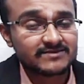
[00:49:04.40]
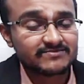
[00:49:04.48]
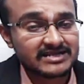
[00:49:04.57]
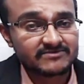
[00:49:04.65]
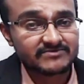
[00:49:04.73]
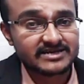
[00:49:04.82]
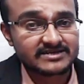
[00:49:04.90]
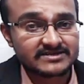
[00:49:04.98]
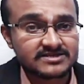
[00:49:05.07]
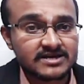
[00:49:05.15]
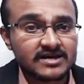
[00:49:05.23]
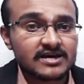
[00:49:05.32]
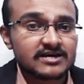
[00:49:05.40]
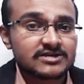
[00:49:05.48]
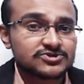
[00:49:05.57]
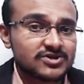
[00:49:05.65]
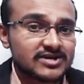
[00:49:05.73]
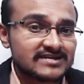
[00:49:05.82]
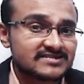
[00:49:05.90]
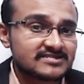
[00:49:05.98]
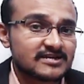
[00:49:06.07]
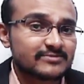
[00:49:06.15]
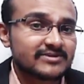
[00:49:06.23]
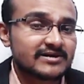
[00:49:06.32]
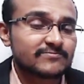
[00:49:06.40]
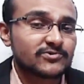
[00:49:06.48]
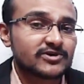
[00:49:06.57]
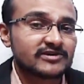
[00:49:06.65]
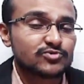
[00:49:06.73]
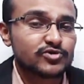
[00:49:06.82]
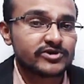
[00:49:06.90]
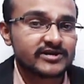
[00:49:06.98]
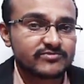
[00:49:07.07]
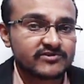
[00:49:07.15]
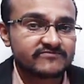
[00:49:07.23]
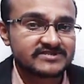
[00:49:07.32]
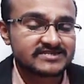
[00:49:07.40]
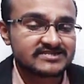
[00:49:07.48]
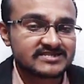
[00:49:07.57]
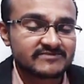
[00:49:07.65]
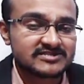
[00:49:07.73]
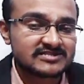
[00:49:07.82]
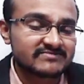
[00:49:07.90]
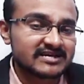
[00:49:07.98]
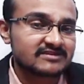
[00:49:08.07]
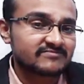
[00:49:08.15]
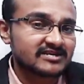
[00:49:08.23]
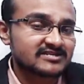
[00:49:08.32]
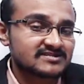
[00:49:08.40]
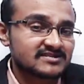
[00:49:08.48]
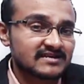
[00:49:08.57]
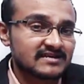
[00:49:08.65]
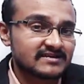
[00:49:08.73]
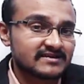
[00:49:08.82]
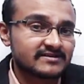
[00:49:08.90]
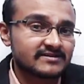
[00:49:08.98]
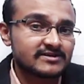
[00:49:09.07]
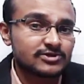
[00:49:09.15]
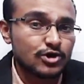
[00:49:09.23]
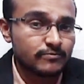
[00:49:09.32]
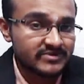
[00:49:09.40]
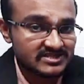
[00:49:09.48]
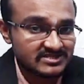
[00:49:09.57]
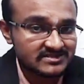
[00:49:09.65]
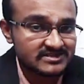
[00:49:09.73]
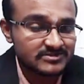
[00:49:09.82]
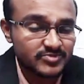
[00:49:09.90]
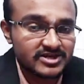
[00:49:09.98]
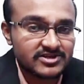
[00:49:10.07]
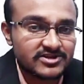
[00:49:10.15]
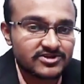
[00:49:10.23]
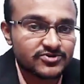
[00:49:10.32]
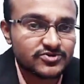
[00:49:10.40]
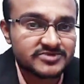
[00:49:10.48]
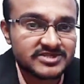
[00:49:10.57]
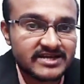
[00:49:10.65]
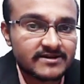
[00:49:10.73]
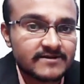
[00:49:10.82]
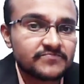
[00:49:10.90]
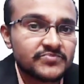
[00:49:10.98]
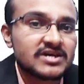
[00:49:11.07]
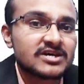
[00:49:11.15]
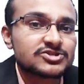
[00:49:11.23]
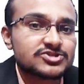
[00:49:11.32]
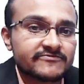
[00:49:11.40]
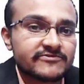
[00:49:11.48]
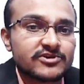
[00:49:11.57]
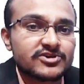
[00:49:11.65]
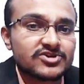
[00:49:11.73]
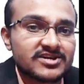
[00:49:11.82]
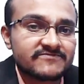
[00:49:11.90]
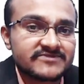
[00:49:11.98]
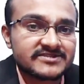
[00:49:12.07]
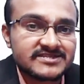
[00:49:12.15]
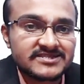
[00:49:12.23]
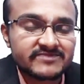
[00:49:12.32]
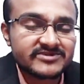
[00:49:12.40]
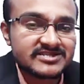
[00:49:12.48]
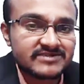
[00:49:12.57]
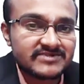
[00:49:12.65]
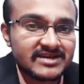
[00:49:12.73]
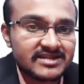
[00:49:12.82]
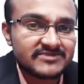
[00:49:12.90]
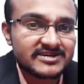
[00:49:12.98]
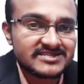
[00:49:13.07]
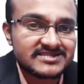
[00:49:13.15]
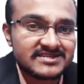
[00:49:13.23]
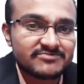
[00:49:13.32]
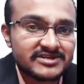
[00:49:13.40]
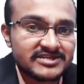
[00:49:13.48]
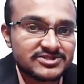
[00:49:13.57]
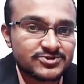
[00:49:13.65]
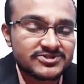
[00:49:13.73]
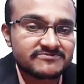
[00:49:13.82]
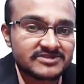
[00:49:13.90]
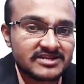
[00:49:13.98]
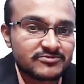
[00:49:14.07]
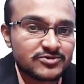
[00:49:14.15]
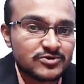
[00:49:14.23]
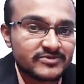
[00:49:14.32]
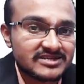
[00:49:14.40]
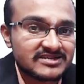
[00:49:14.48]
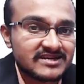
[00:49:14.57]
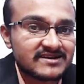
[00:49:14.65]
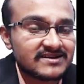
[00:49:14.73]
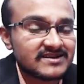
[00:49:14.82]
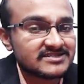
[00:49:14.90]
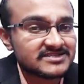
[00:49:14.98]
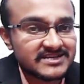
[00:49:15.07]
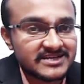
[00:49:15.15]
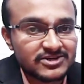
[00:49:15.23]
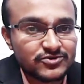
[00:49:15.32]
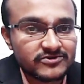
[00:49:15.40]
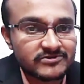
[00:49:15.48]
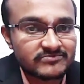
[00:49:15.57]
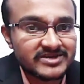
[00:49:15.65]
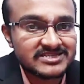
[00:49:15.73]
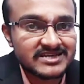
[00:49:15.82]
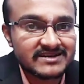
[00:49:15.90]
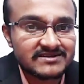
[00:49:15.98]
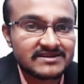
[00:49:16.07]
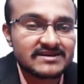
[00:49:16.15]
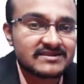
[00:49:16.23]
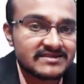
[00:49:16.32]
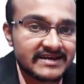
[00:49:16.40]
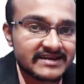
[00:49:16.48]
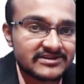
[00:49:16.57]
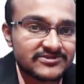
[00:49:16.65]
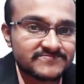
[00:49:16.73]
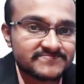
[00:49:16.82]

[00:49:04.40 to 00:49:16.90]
mathematics. So like this, I will be uploading more and more physics, chemistry, mathematics related topics in this particular YouTube channel. So if you want to learn physics, chemistry and mathematics, then please do subscribe to my channel and stay tuned with my channel. Thank you.